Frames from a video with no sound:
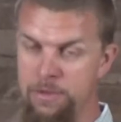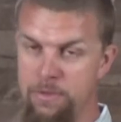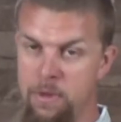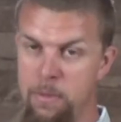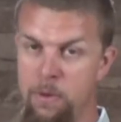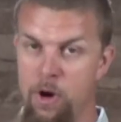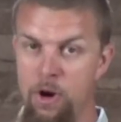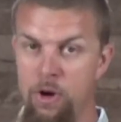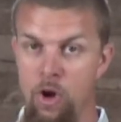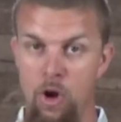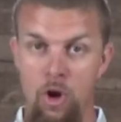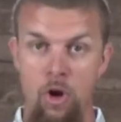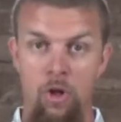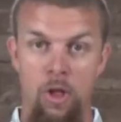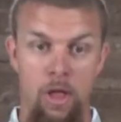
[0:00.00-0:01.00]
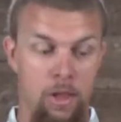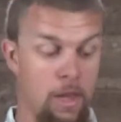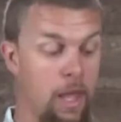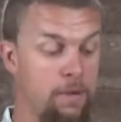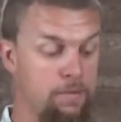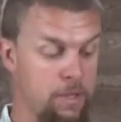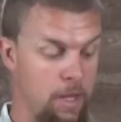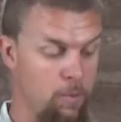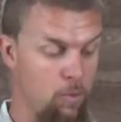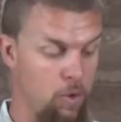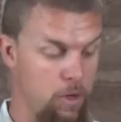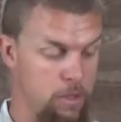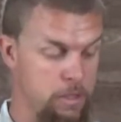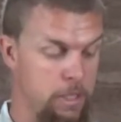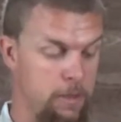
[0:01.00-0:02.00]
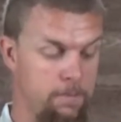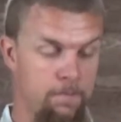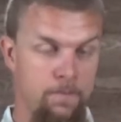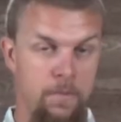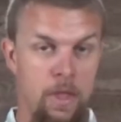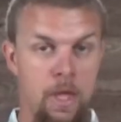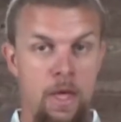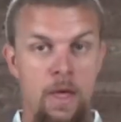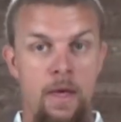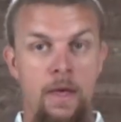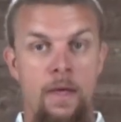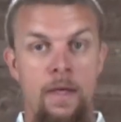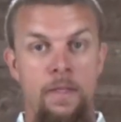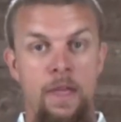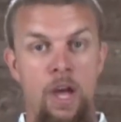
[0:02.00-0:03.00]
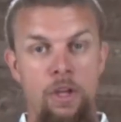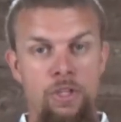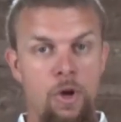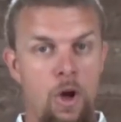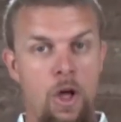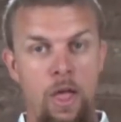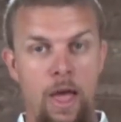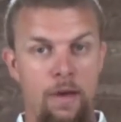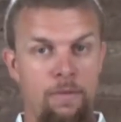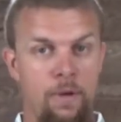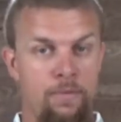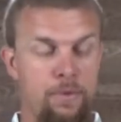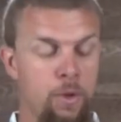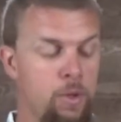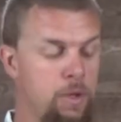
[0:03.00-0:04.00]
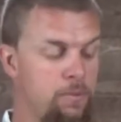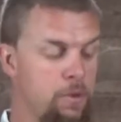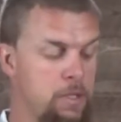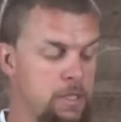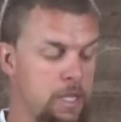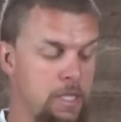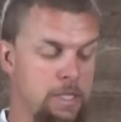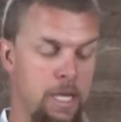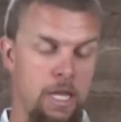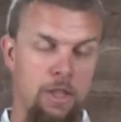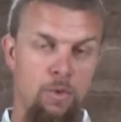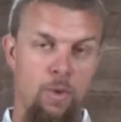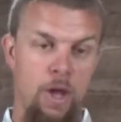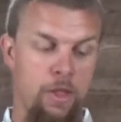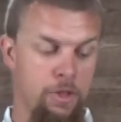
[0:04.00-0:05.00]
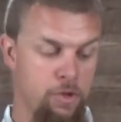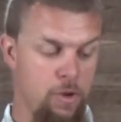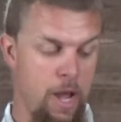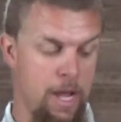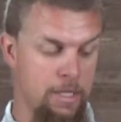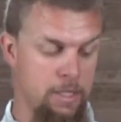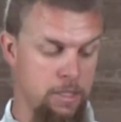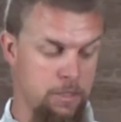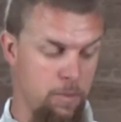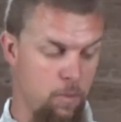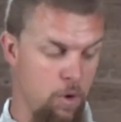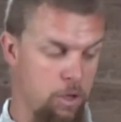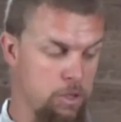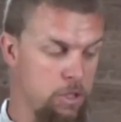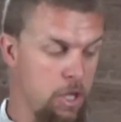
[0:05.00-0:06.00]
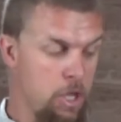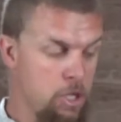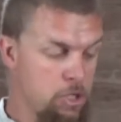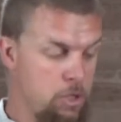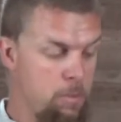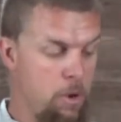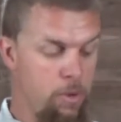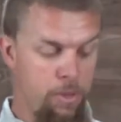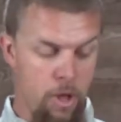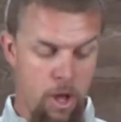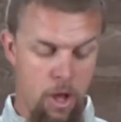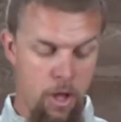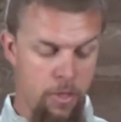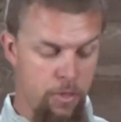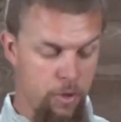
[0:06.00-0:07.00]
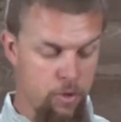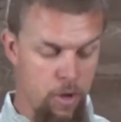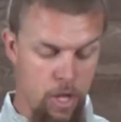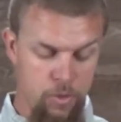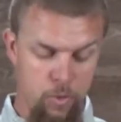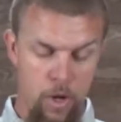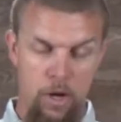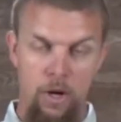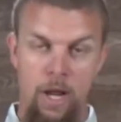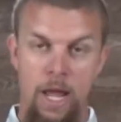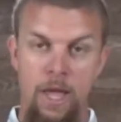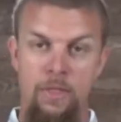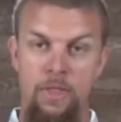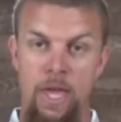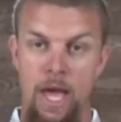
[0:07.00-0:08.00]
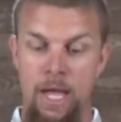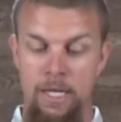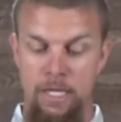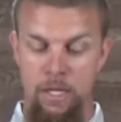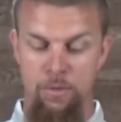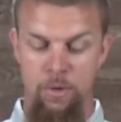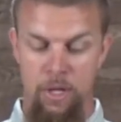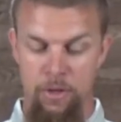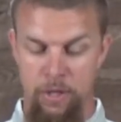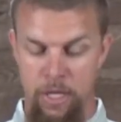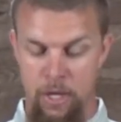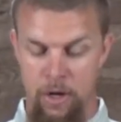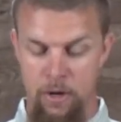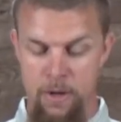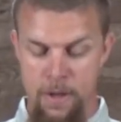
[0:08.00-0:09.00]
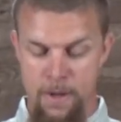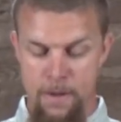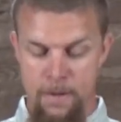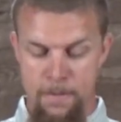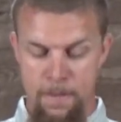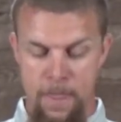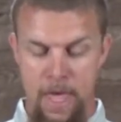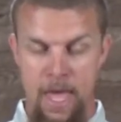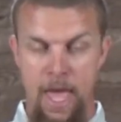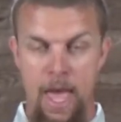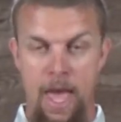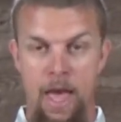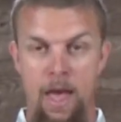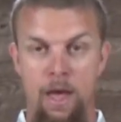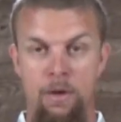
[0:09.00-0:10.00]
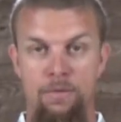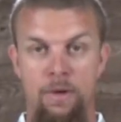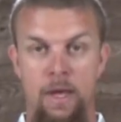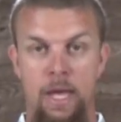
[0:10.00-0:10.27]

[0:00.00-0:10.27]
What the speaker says: of them are all a lifetime warranty. They also all have a few differences in the way the drag system works. So both on the crosswater and the ID reel here, they have